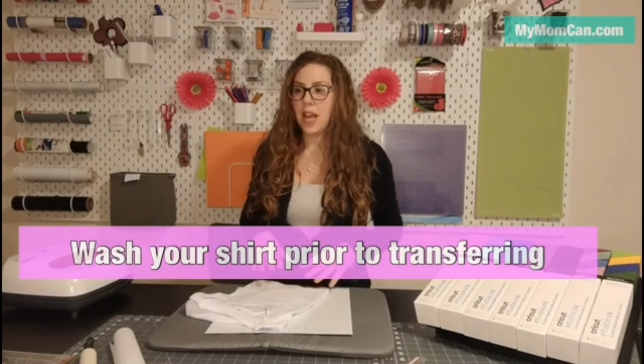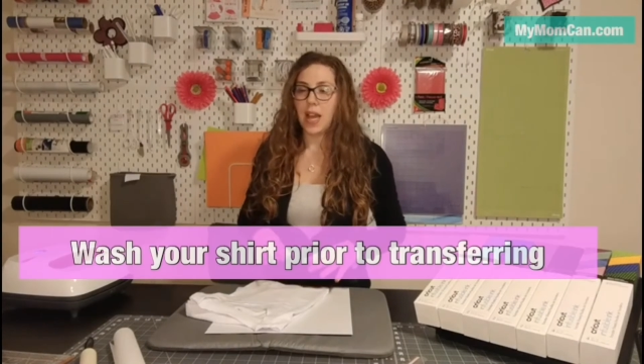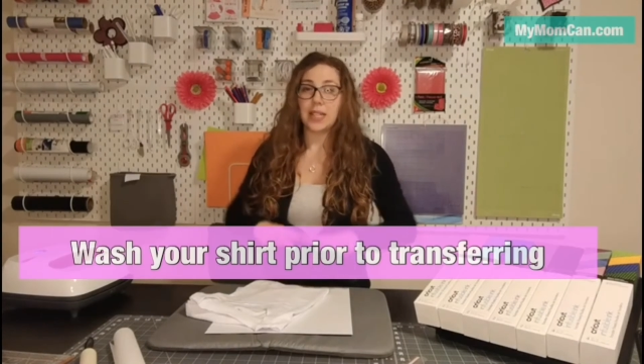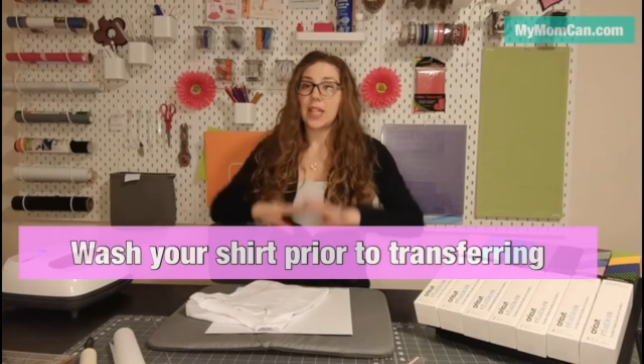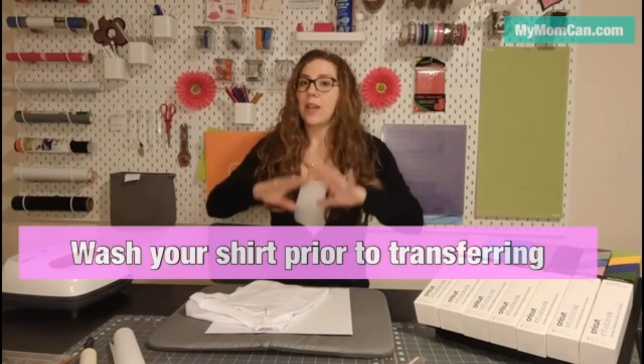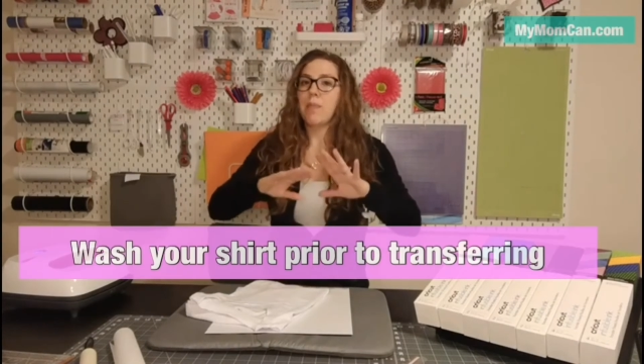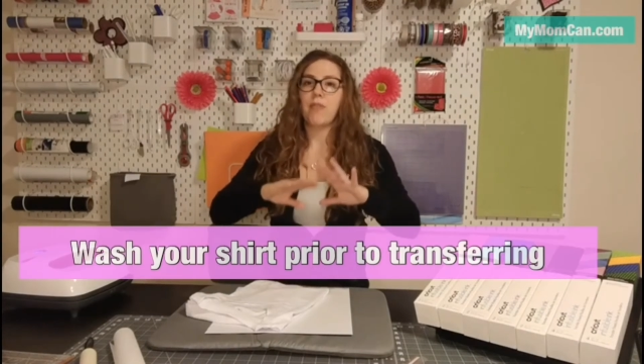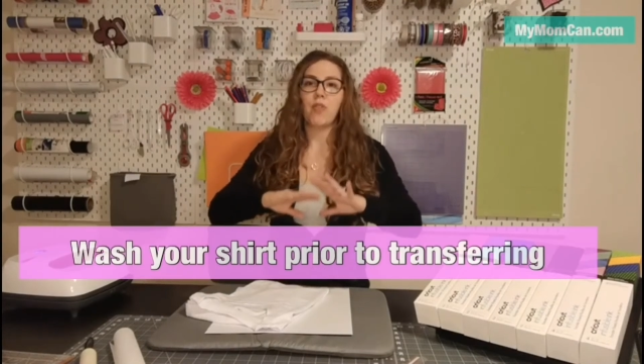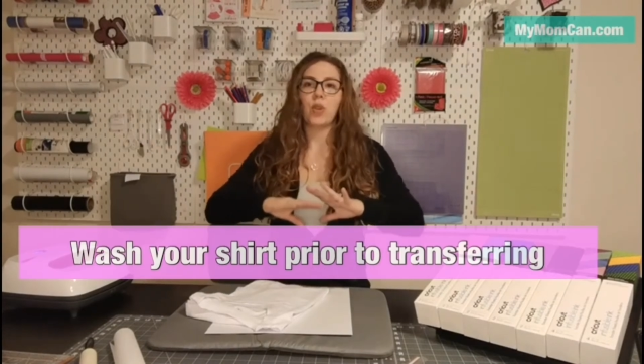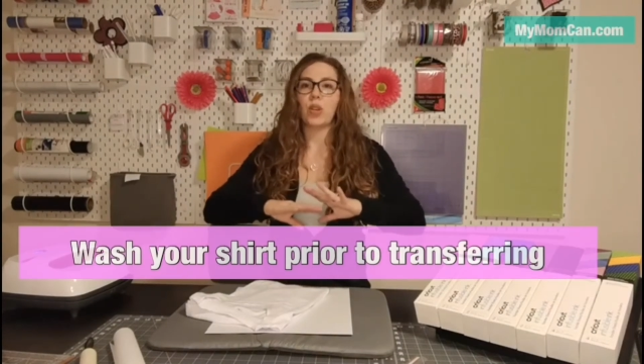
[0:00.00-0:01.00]
A tip
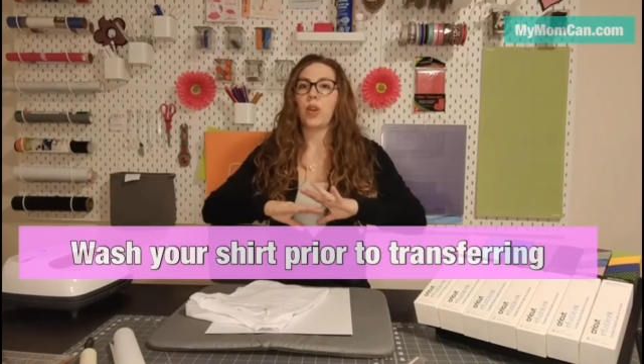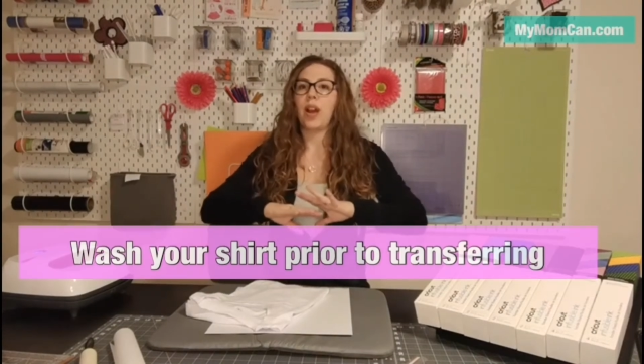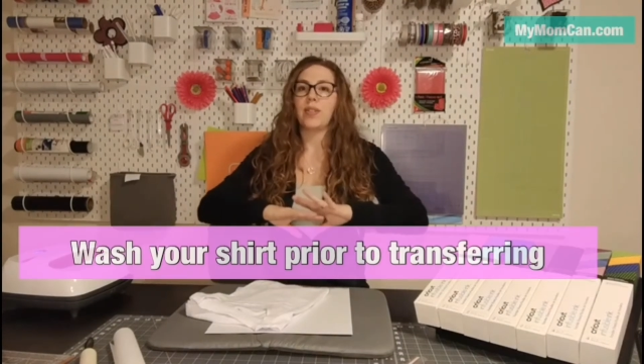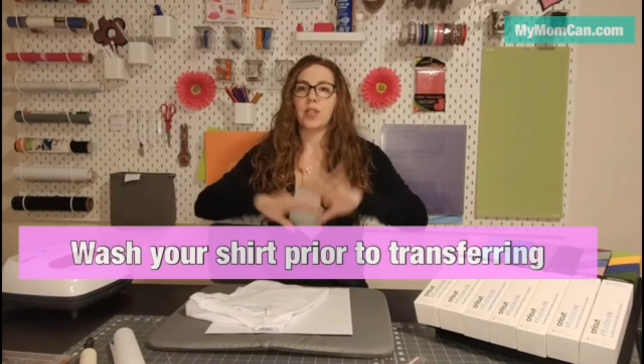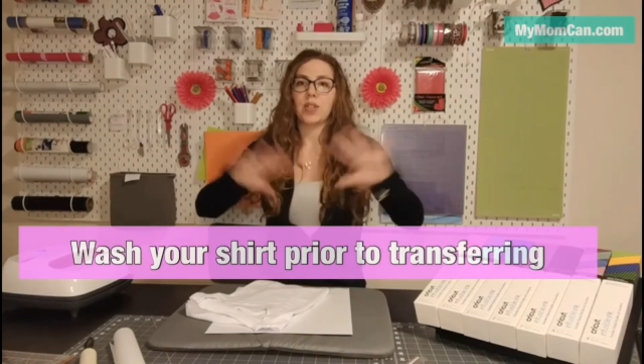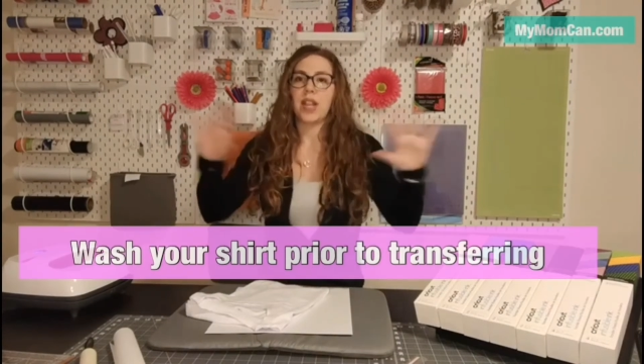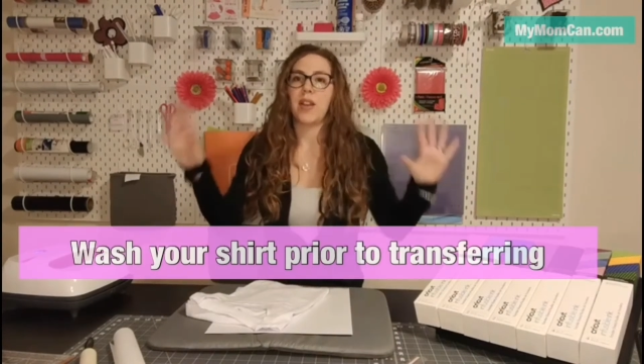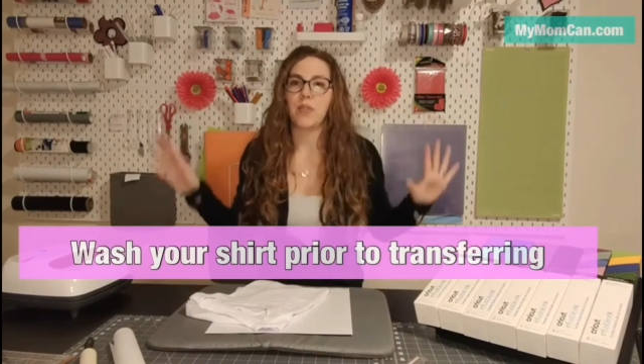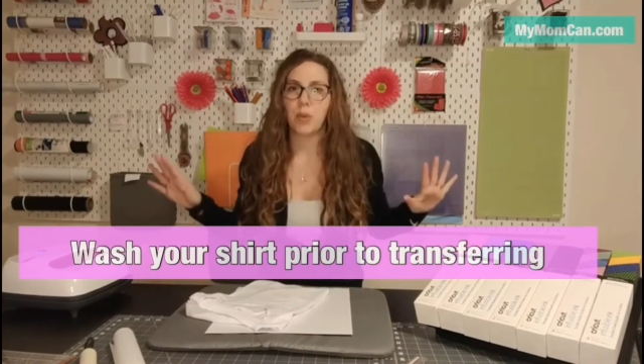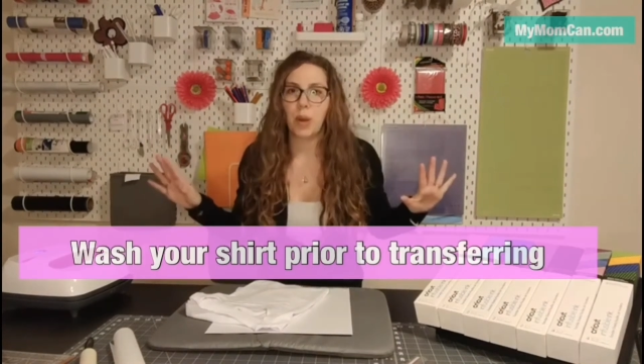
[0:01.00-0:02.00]
for crafters
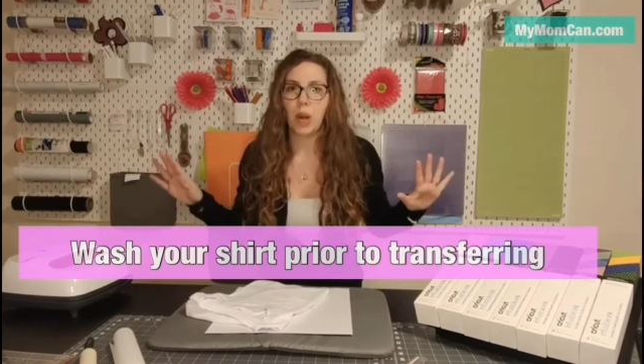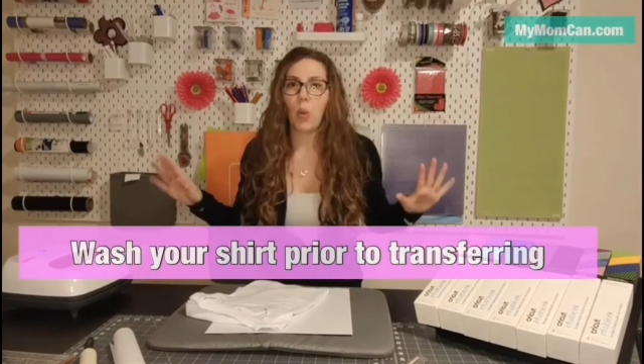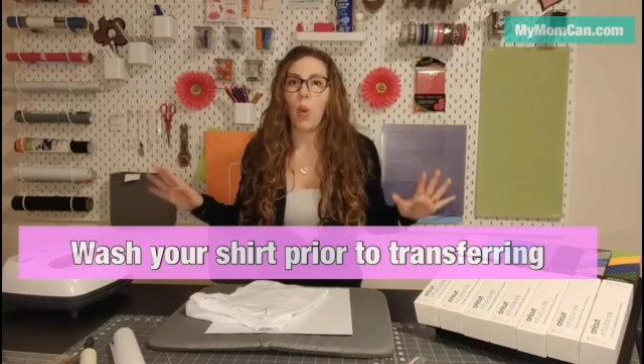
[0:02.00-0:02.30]
everywhere: